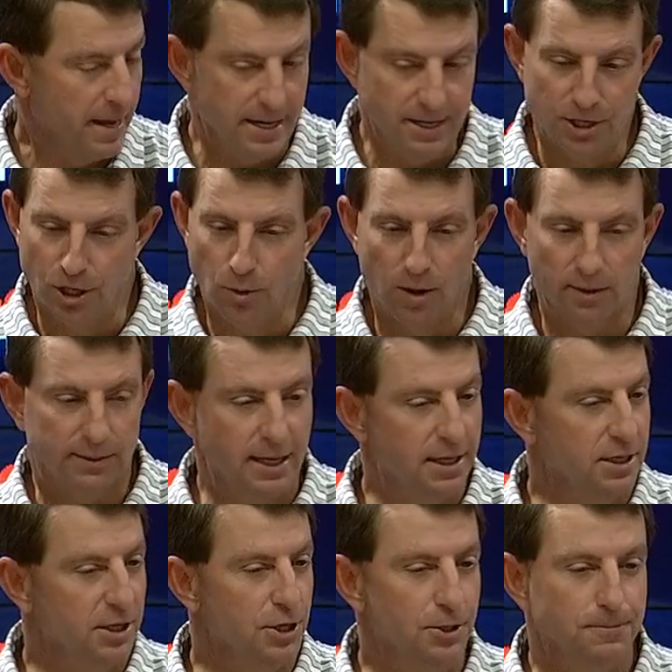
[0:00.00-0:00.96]
They do what
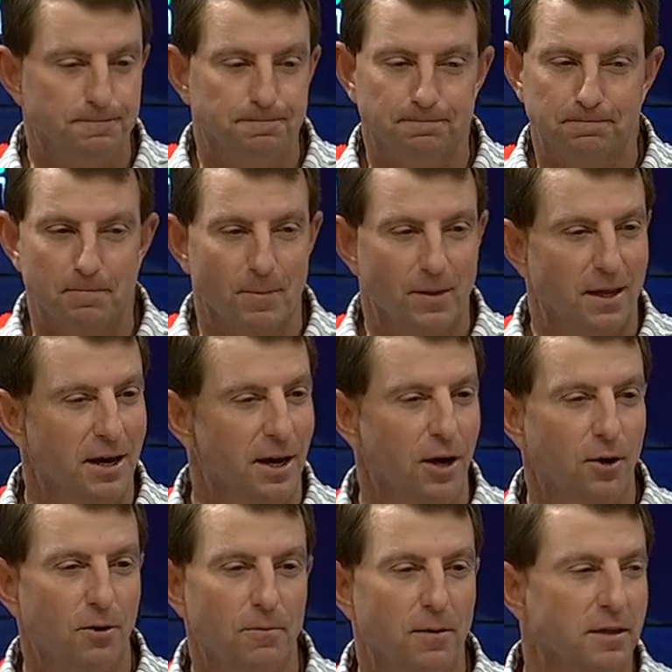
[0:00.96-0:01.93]
they do. You
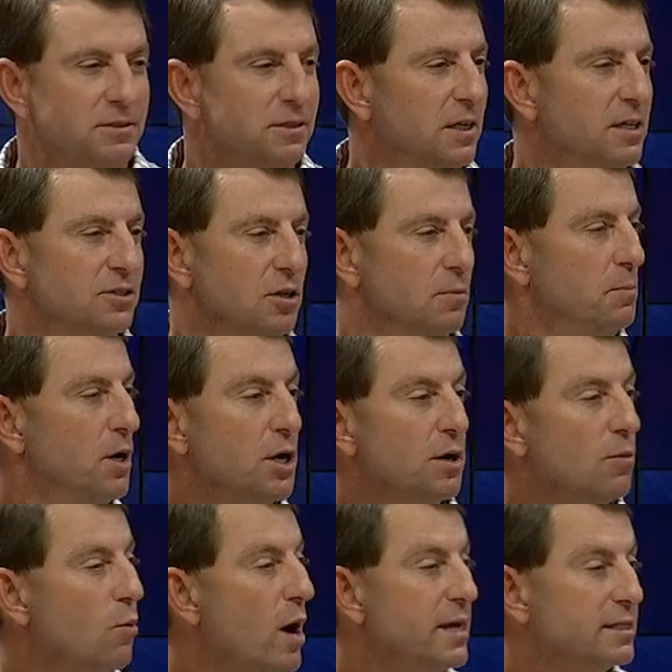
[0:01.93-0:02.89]
know, it's a
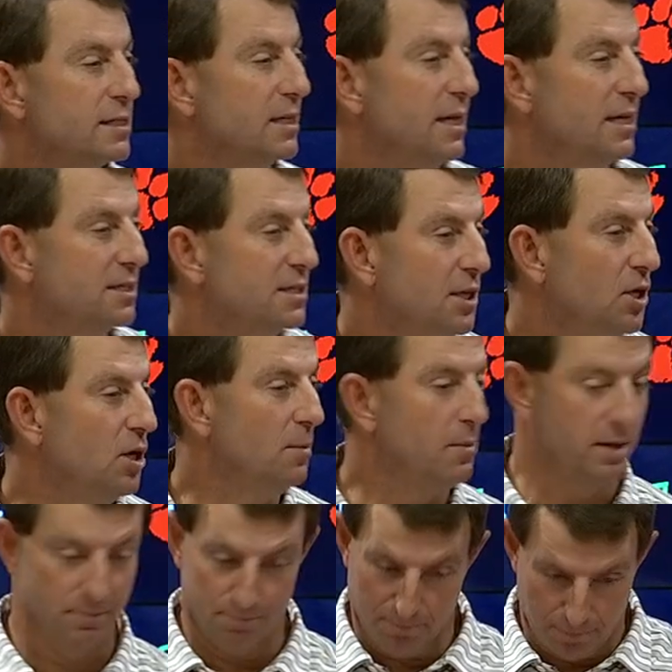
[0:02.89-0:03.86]
million ways to get to it,
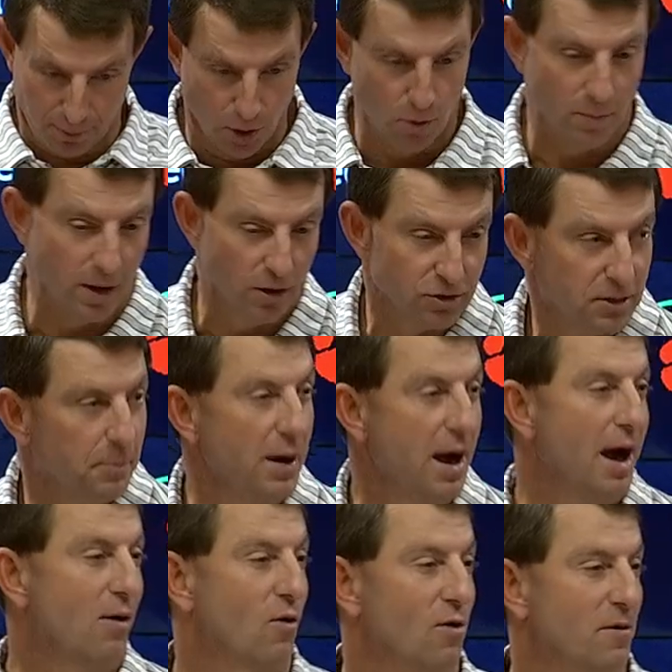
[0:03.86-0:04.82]
but boom, there's the
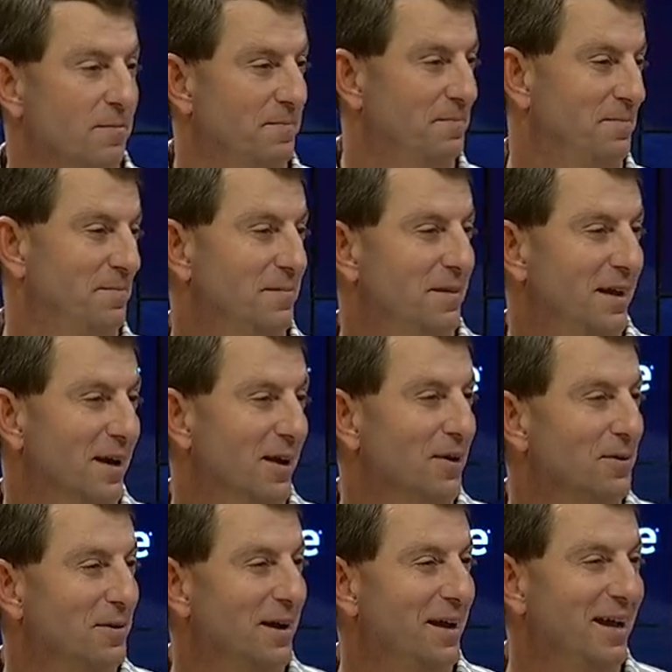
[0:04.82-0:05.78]
power. You
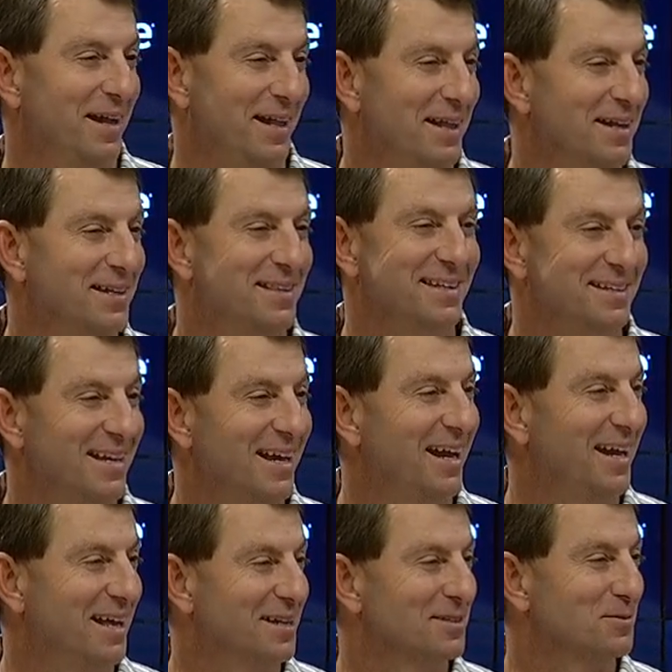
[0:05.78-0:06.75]
know, the
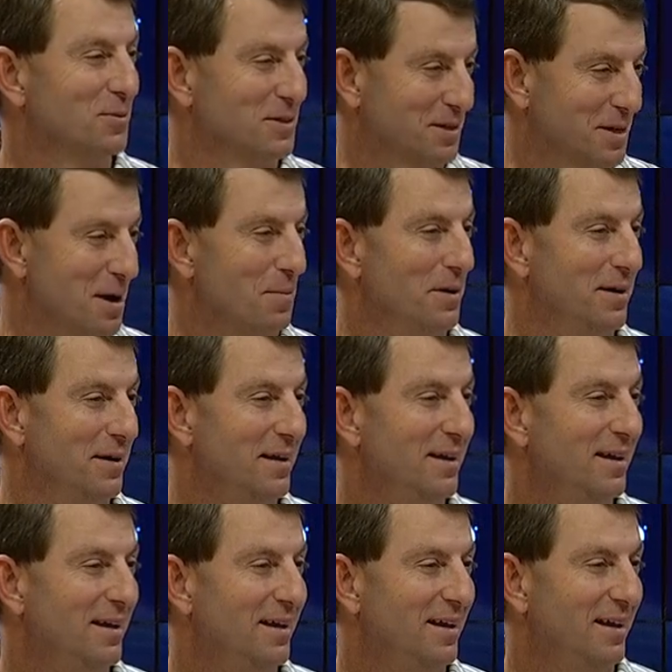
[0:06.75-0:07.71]
day that's what's coming.
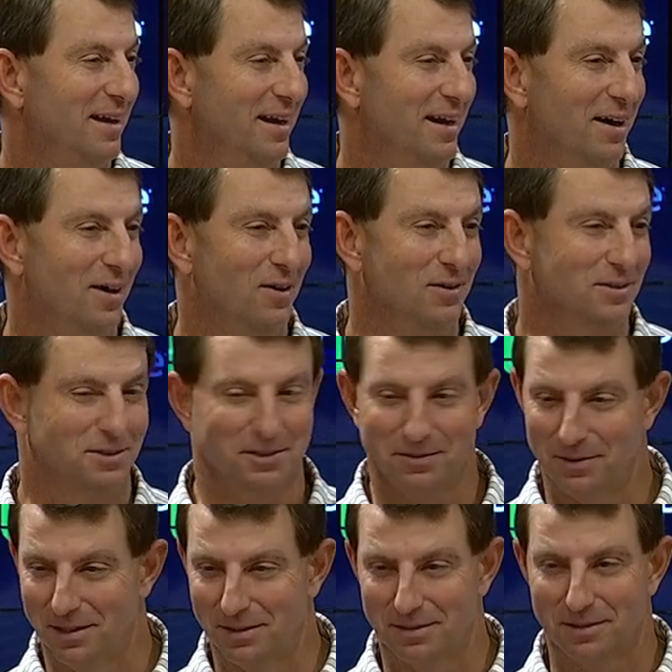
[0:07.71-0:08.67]
You know, it's
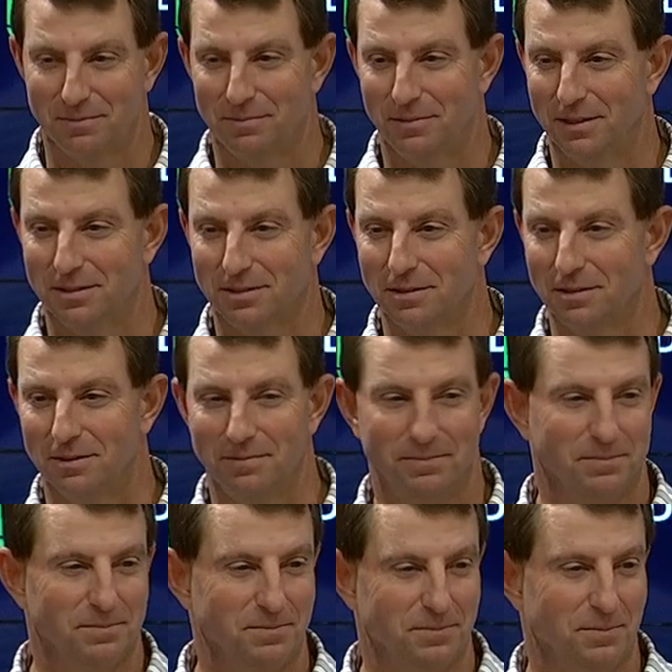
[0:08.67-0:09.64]
the
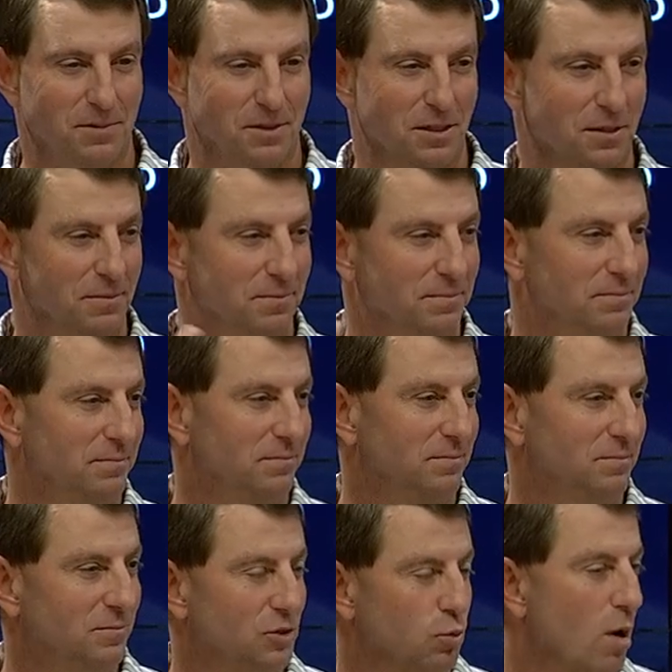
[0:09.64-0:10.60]

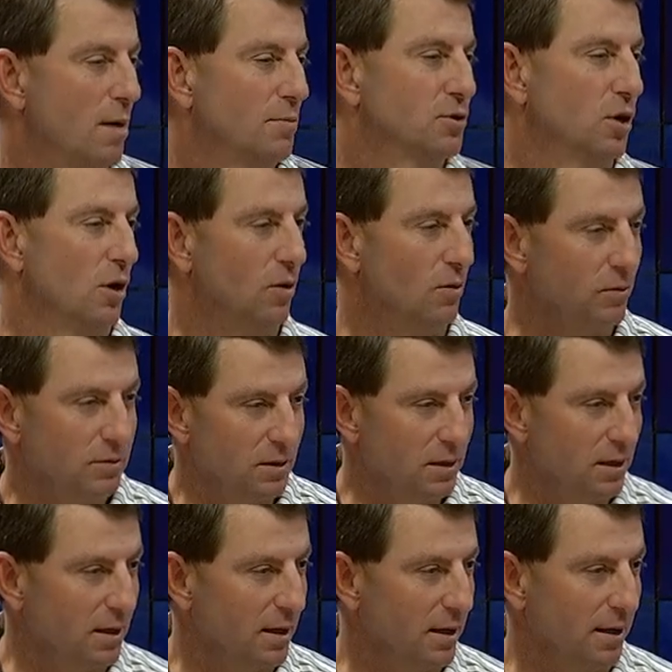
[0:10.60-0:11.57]
swap zone.
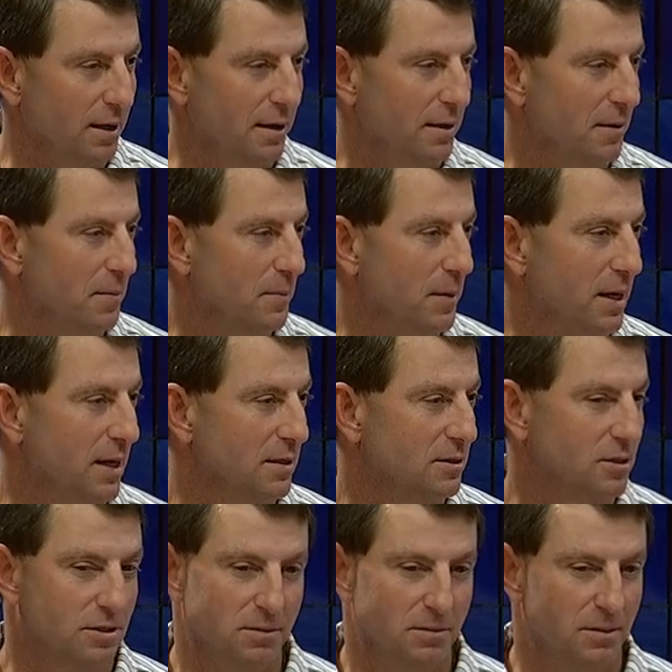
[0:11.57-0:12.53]
I mean,
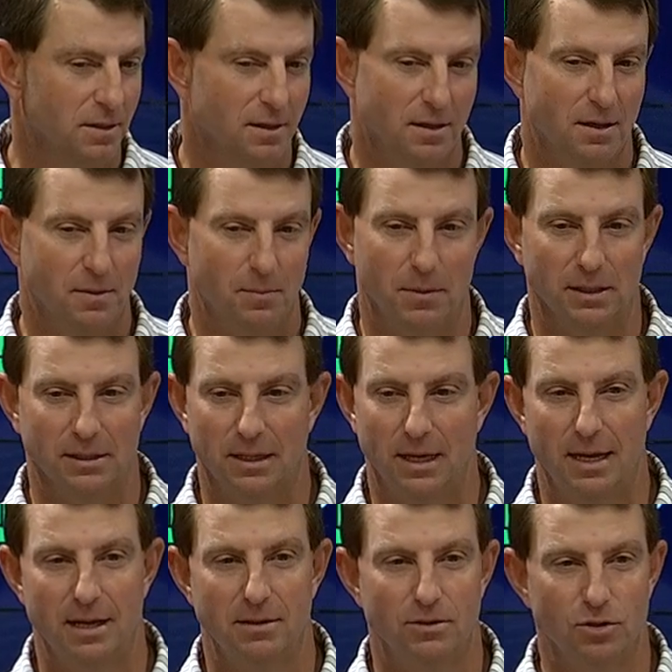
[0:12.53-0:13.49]
but
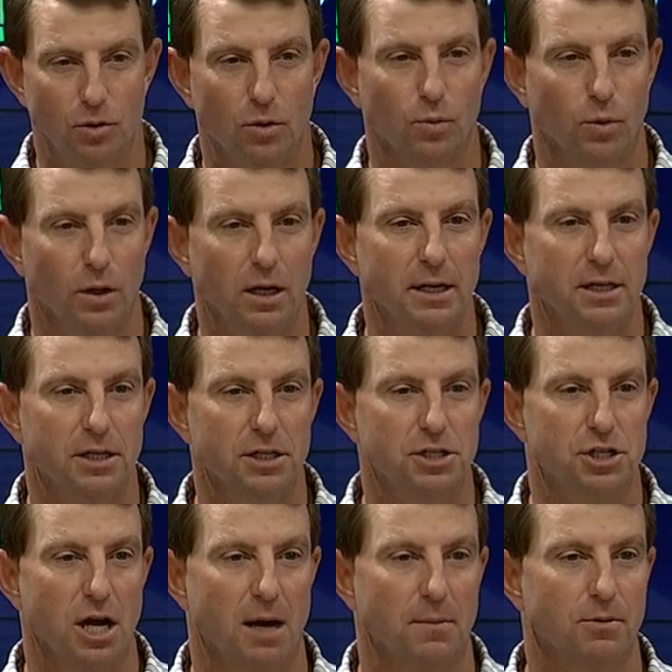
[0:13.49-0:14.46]
they do a really good
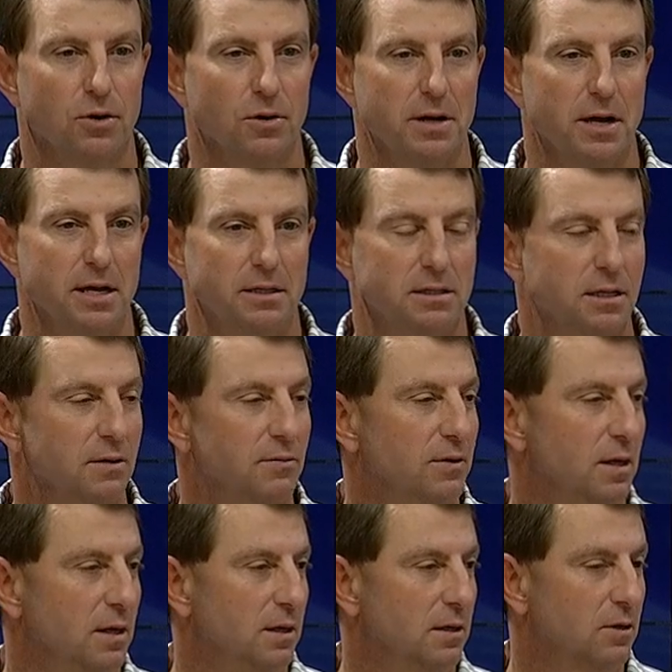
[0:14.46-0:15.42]
job
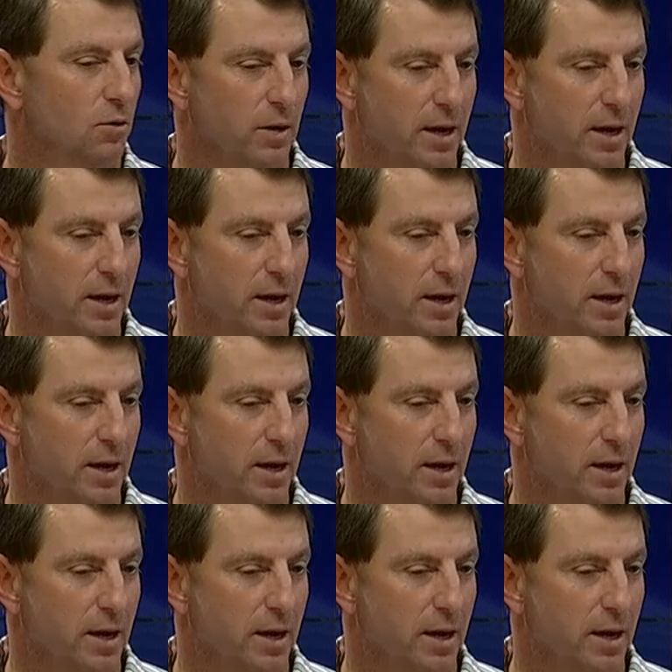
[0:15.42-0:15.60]
creatively